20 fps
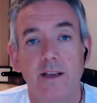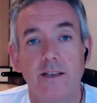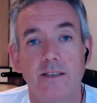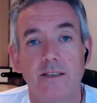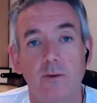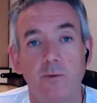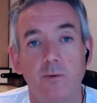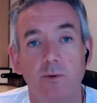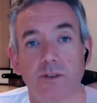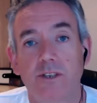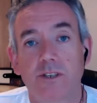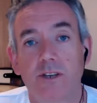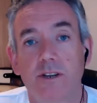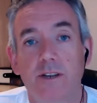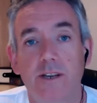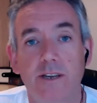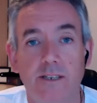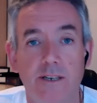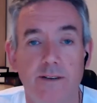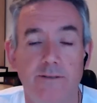So it will
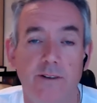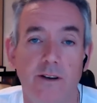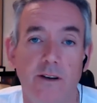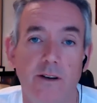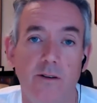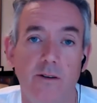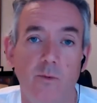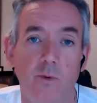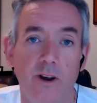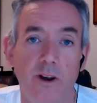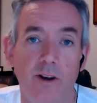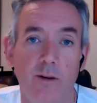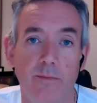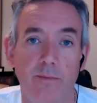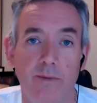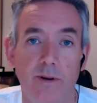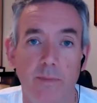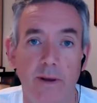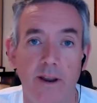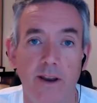certainly differ
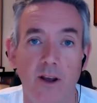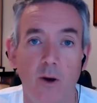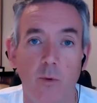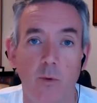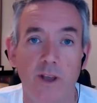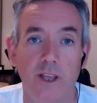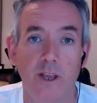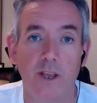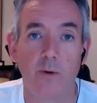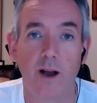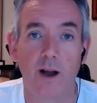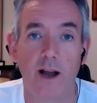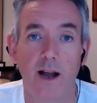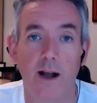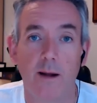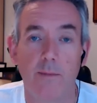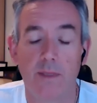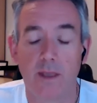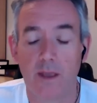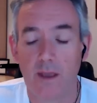depending on where you are.
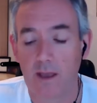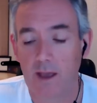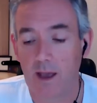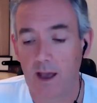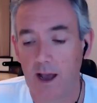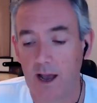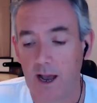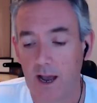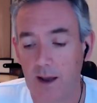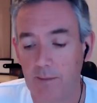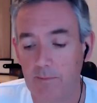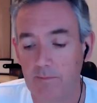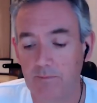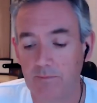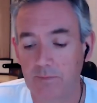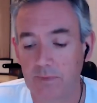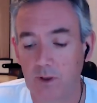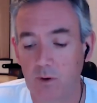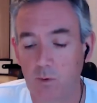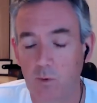
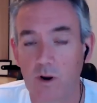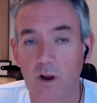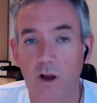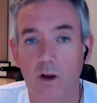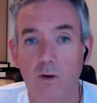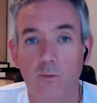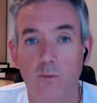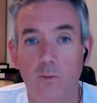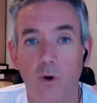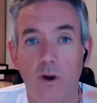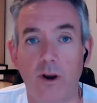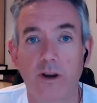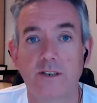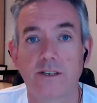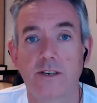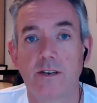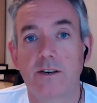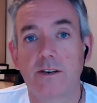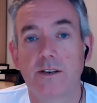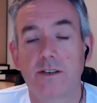What I
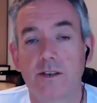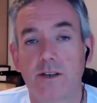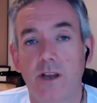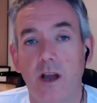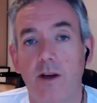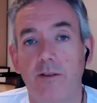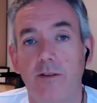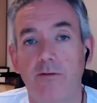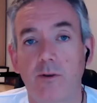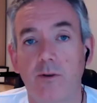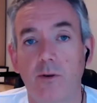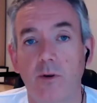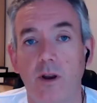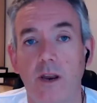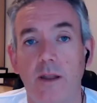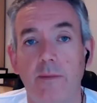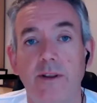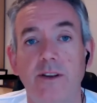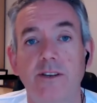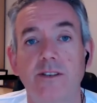wanted to go through,
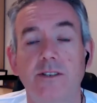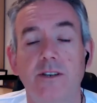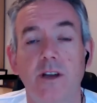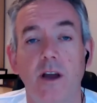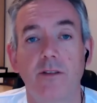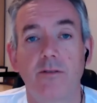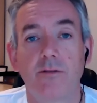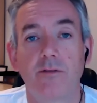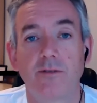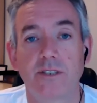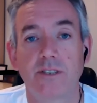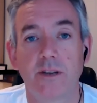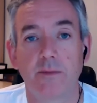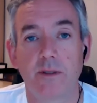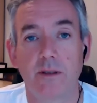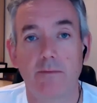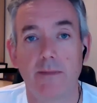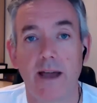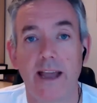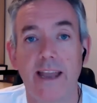let me just go through some of
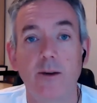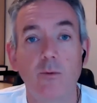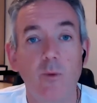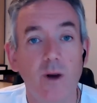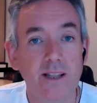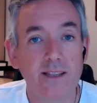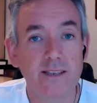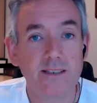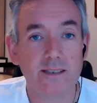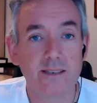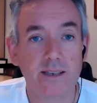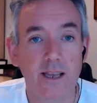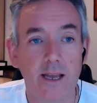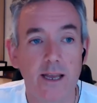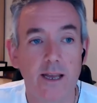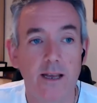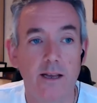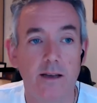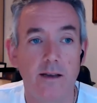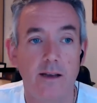the main ones,
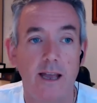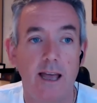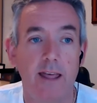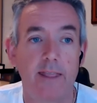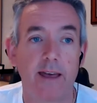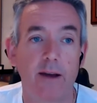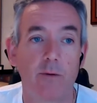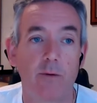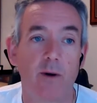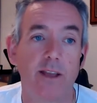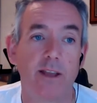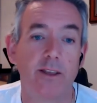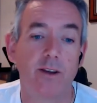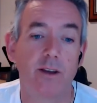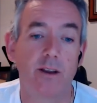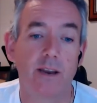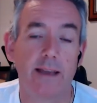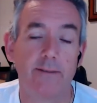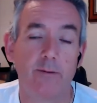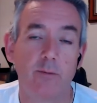and that way you
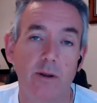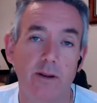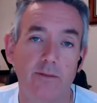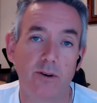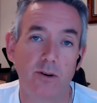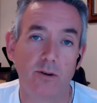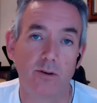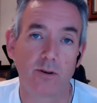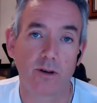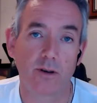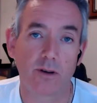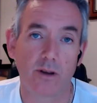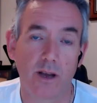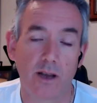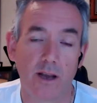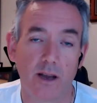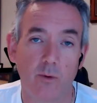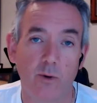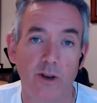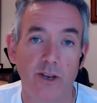can have a bit look
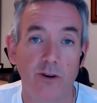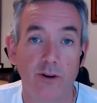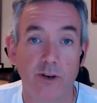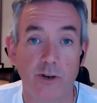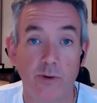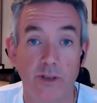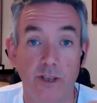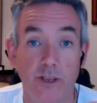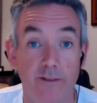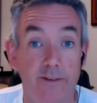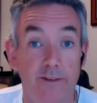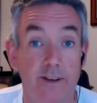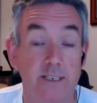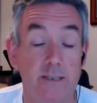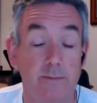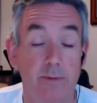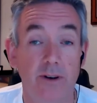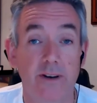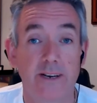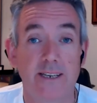when you're doing your
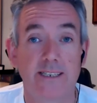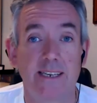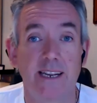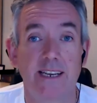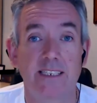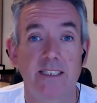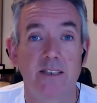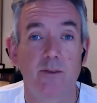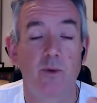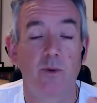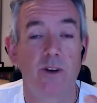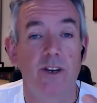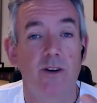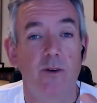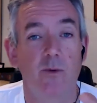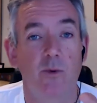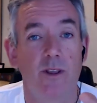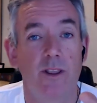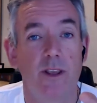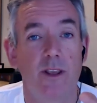feasibilities next to
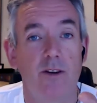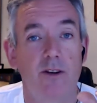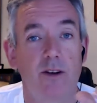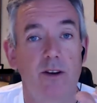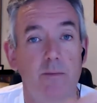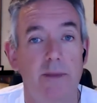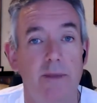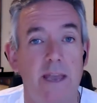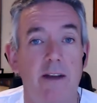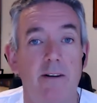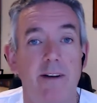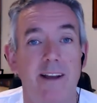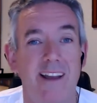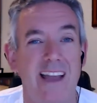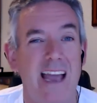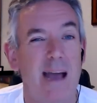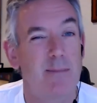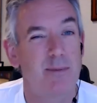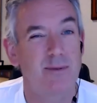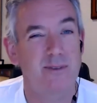whether you're comparing
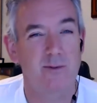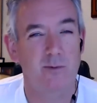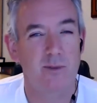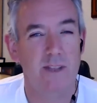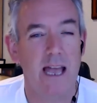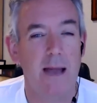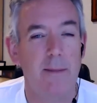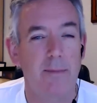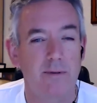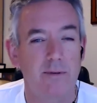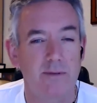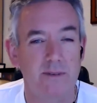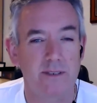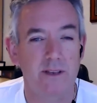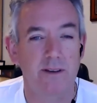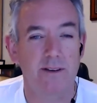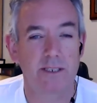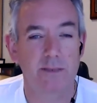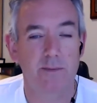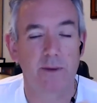apples with apples,
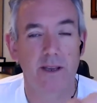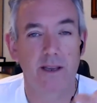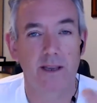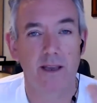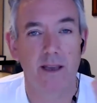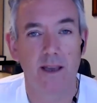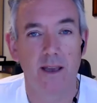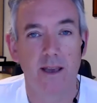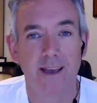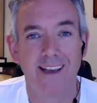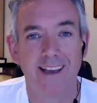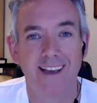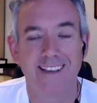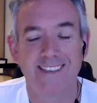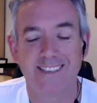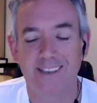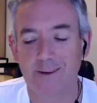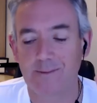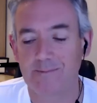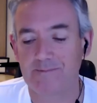so to speak.
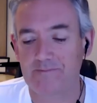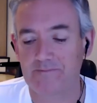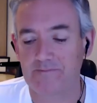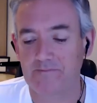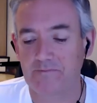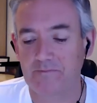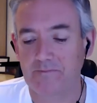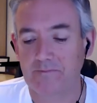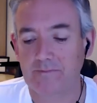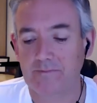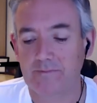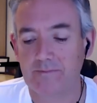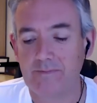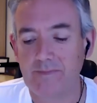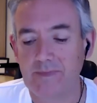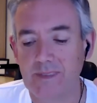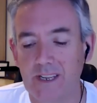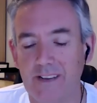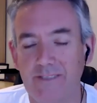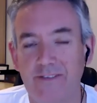So
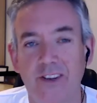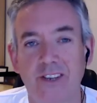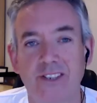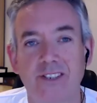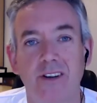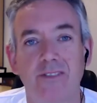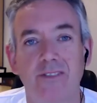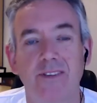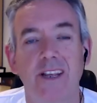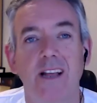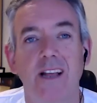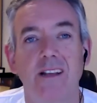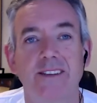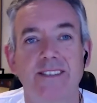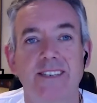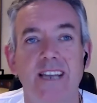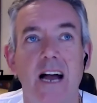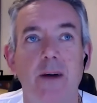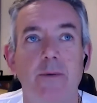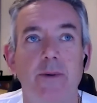first off, I'll
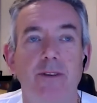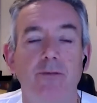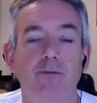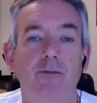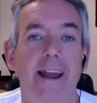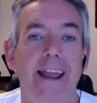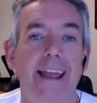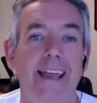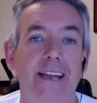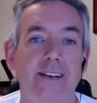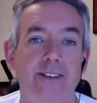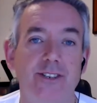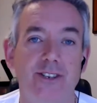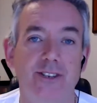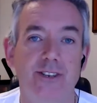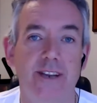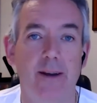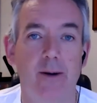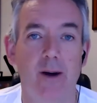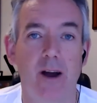start with a ranch.
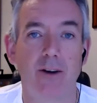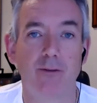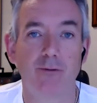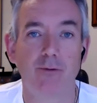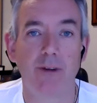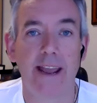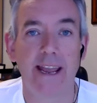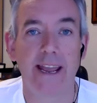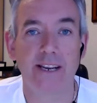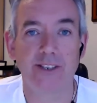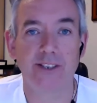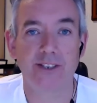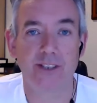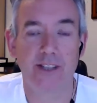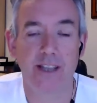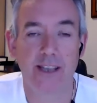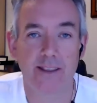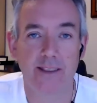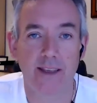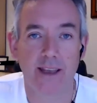Now, a ranch,
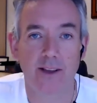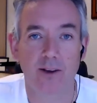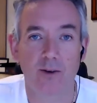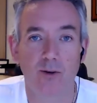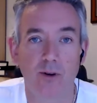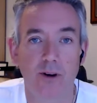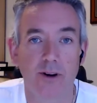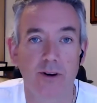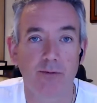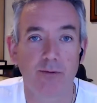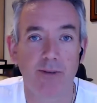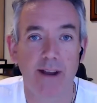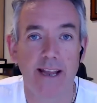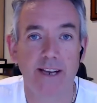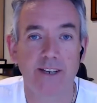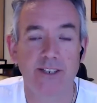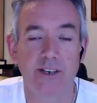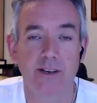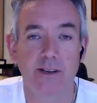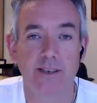they call it a
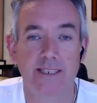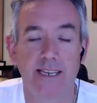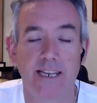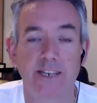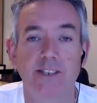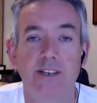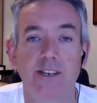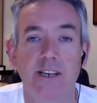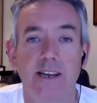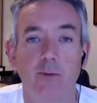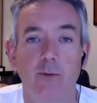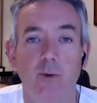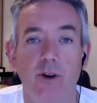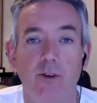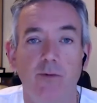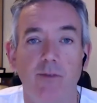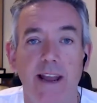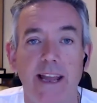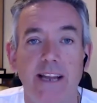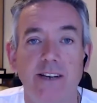ranch. Essentially, what a
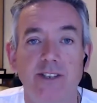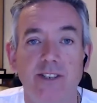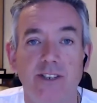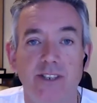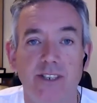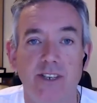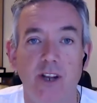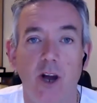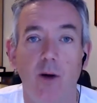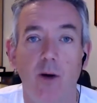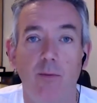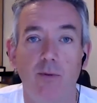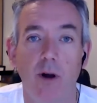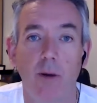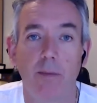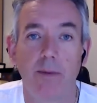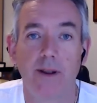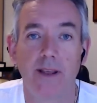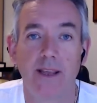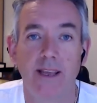ranch style
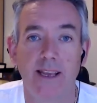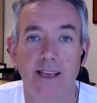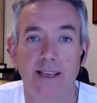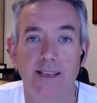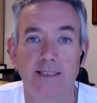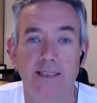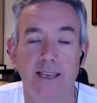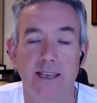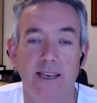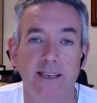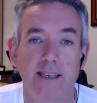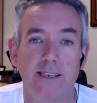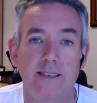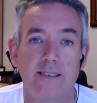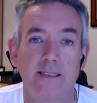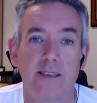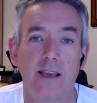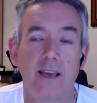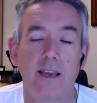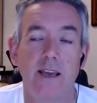property
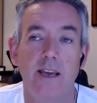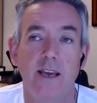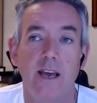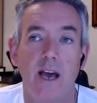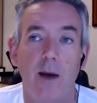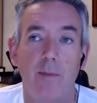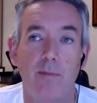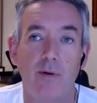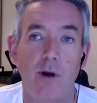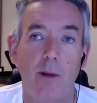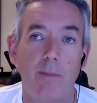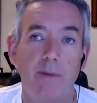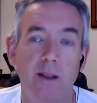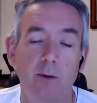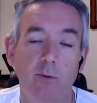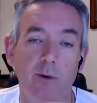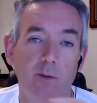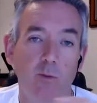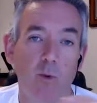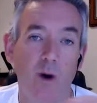is a property
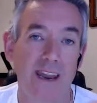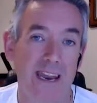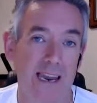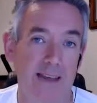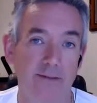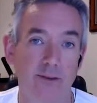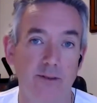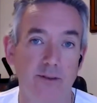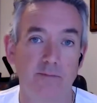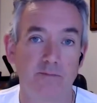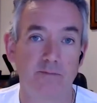with one level.